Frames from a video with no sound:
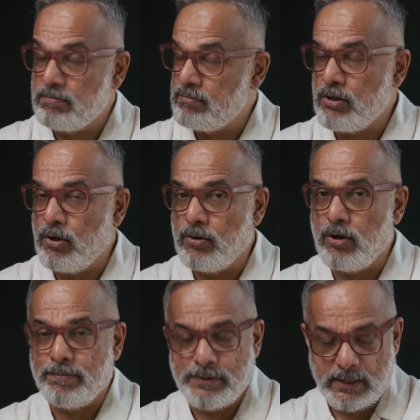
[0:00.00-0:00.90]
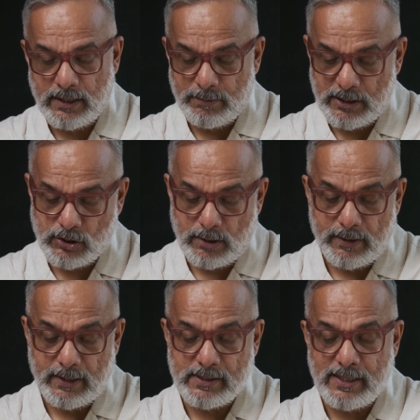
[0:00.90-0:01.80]
no optical image
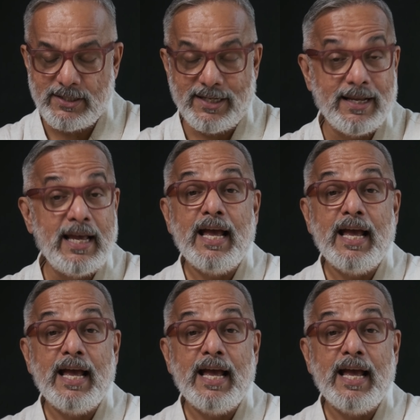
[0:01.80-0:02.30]
stabilization.